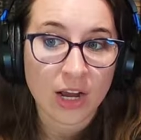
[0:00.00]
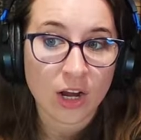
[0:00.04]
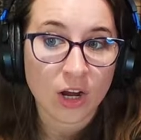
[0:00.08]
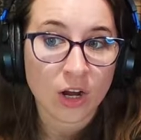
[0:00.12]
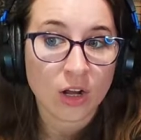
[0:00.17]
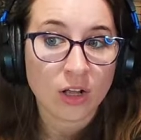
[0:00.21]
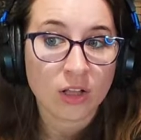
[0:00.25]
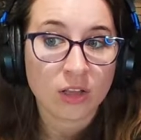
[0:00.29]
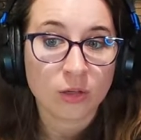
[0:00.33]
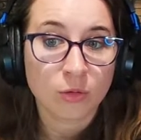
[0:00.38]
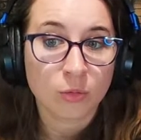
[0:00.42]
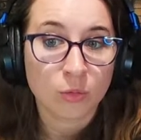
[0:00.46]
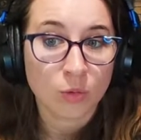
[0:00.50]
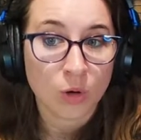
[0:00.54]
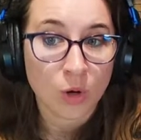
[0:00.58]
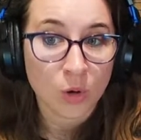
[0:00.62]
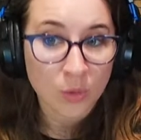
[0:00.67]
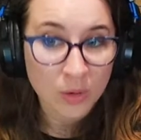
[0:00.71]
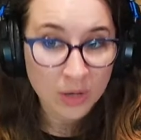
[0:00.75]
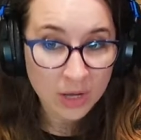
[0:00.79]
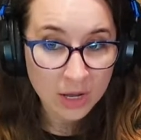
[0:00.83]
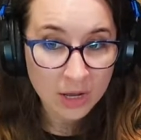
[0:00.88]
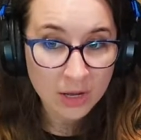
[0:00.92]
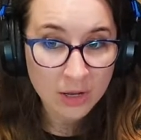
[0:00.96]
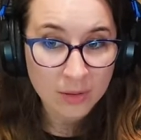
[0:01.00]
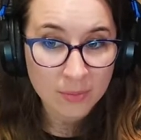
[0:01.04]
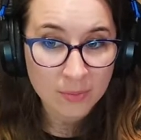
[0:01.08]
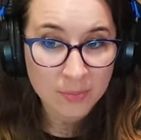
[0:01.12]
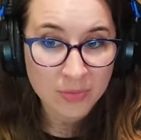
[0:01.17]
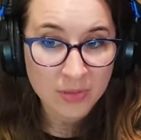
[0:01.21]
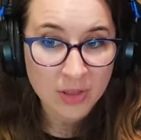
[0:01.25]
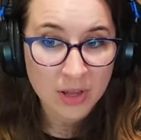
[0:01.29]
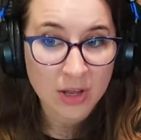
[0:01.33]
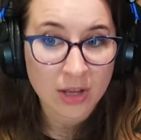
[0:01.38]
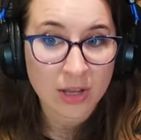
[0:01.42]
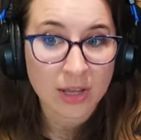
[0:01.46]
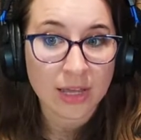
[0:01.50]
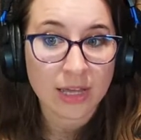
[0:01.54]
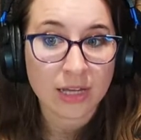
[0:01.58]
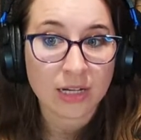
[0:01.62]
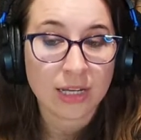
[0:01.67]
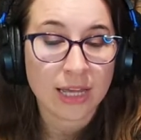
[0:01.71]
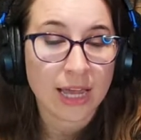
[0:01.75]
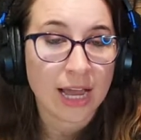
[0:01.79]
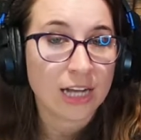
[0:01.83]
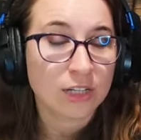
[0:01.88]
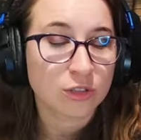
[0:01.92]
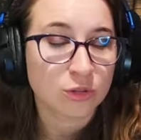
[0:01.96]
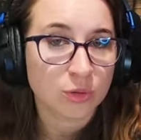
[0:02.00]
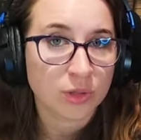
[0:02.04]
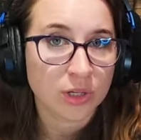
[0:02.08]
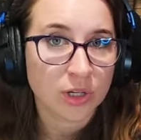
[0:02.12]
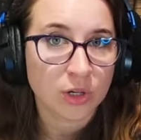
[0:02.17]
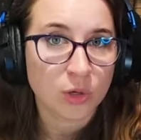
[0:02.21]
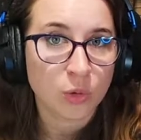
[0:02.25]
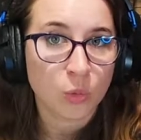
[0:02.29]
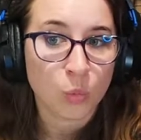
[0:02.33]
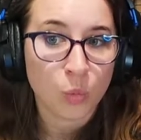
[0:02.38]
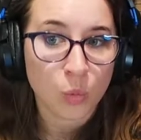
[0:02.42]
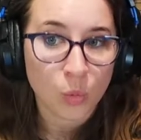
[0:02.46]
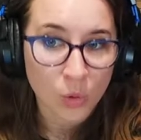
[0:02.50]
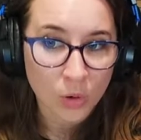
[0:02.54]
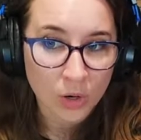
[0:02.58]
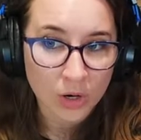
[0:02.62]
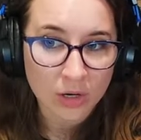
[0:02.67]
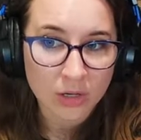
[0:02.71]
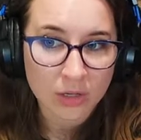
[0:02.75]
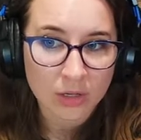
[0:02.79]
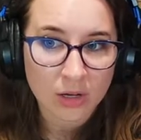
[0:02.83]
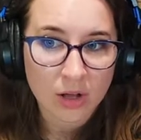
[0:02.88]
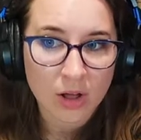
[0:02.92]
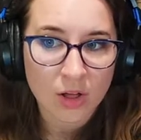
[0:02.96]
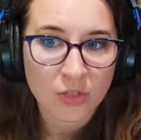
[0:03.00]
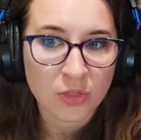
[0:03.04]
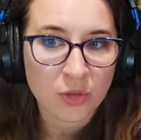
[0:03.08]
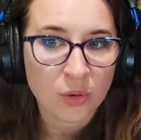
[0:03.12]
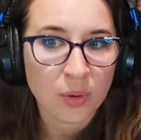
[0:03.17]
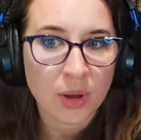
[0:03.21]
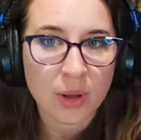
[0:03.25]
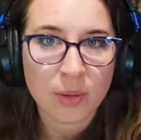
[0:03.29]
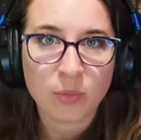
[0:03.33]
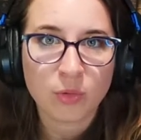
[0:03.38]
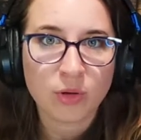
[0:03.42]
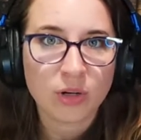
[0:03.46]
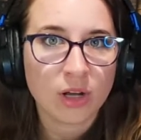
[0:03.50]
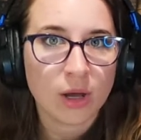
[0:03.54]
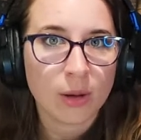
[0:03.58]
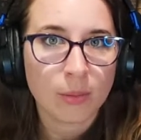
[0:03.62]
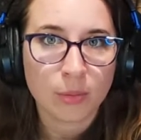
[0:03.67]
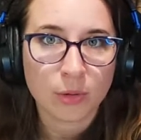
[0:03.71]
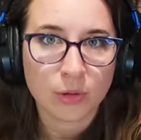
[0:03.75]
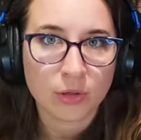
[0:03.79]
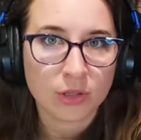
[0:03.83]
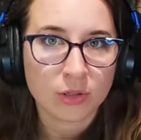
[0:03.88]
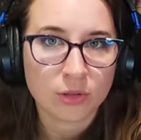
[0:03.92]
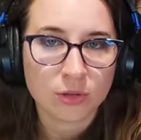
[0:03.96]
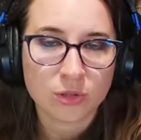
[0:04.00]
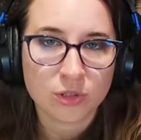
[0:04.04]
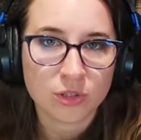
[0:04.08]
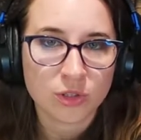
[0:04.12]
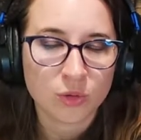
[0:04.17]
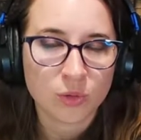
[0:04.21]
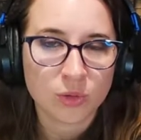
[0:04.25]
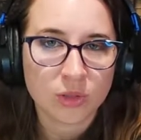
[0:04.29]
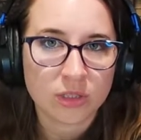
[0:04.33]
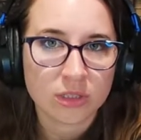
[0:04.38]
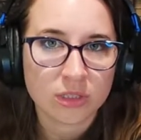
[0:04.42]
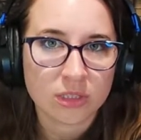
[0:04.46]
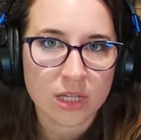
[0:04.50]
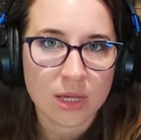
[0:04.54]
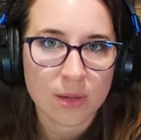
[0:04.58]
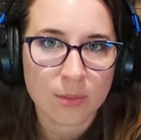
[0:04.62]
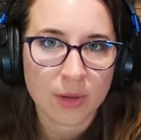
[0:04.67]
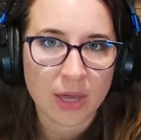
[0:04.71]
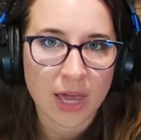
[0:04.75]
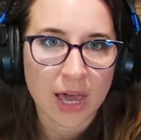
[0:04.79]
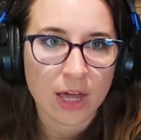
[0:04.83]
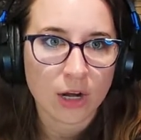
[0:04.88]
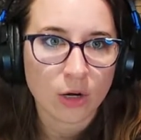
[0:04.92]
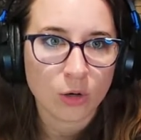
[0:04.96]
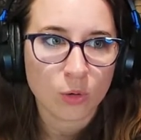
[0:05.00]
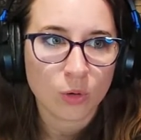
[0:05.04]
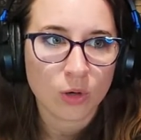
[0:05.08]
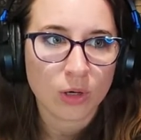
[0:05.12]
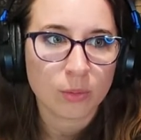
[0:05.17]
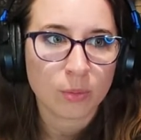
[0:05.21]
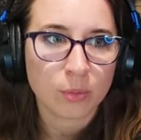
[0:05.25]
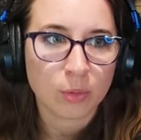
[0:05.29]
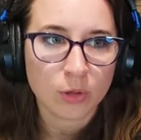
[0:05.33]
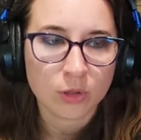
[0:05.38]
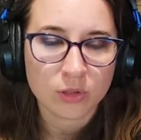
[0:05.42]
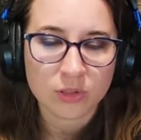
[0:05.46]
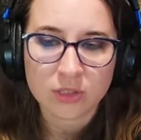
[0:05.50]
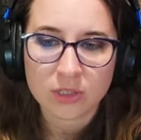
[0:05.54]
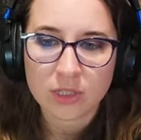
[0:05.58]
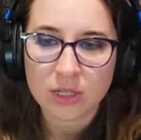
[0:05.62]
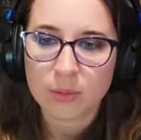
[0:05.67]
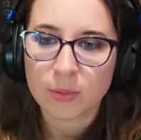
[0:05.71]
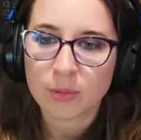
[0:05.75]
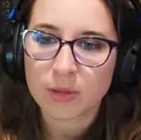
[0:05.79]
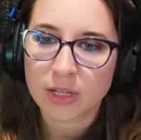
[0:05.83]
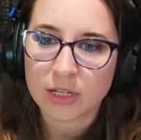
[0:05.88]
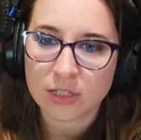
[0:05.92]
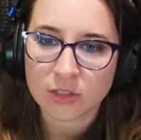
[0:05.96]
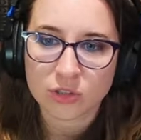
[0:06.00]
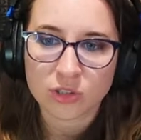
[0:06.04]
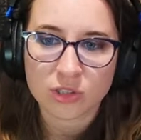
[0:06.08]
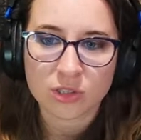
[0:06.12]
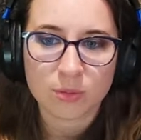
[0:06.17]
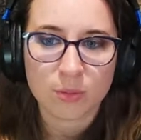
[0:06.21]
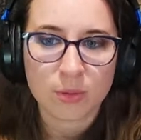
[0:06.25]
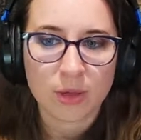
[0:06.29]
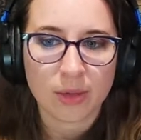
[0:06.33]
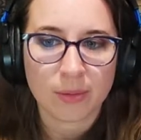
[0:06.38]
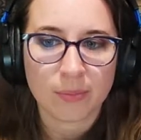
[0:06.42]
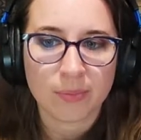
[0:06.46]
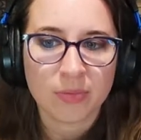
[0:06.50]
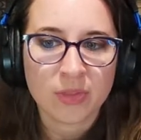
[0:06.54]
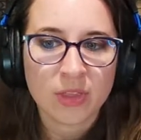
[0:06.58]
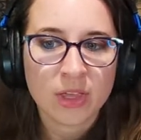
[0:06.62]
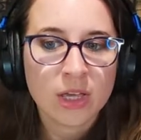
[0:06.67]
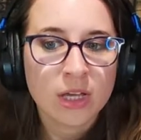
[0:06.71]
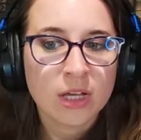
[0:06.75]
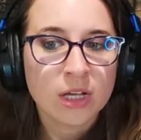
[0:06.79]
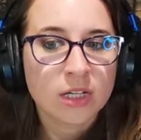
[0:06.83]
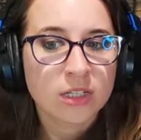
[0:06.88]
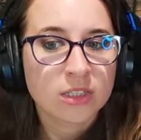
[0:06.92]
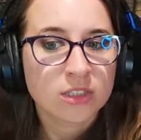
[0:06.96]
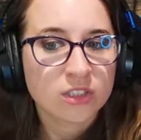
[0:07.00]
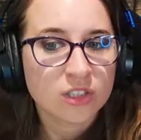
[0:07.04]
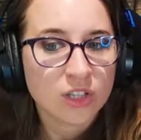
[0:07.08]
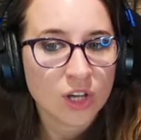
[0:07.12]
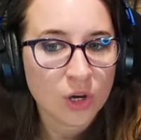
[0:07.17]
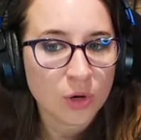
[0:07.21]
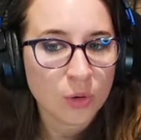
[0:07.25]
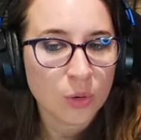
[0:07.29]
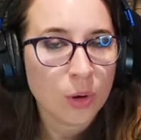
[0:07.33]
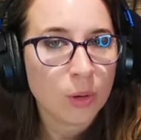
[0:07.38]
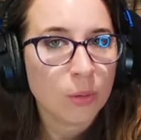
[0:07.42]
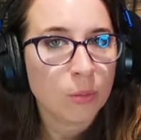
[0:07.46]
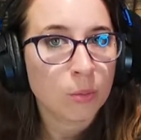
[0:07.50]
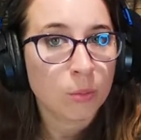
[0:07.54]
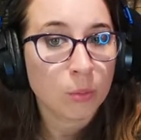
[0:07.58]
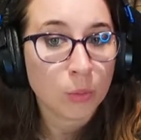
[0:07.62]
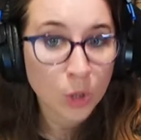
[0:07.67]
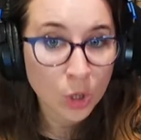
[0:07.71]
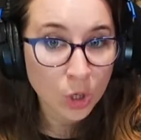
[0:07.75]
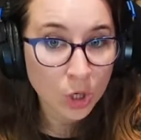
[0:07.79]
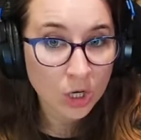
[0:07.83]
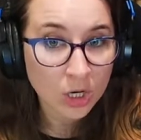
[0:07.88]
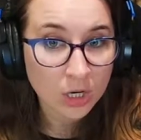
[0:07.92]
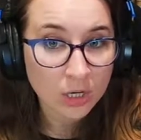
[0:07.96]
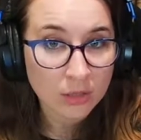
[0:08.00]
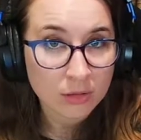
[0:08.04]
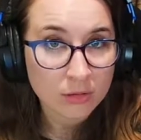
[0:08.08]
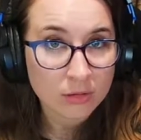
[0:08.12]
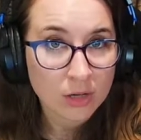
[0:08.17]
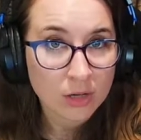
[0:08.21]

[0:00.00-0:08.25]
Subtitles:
Eric LaRocca and Catriona Ward, although I would not put those 2 in the same category personally, but that's just me. So Myrrh,